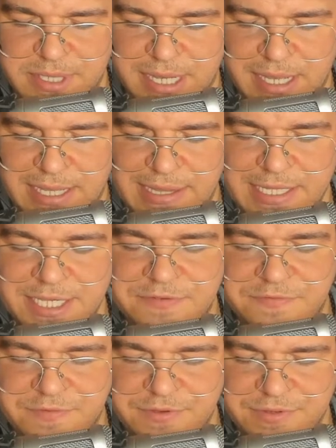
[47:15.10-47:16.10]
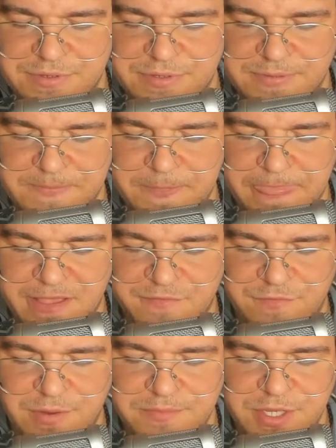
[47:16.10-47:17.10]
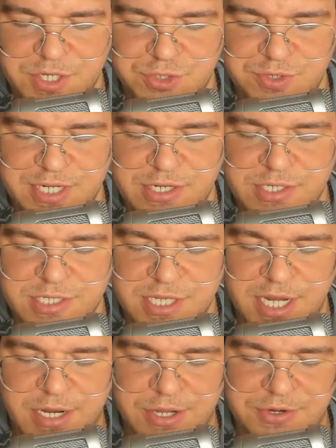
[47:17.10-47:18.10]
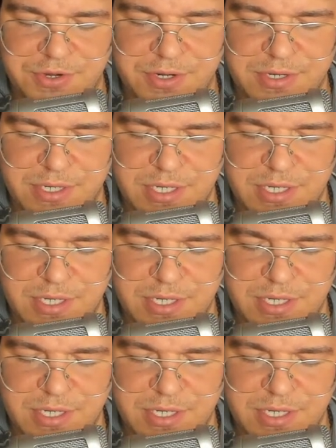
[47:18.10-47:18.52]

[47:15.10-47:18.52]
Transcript: a leaf from the tree you're sitting under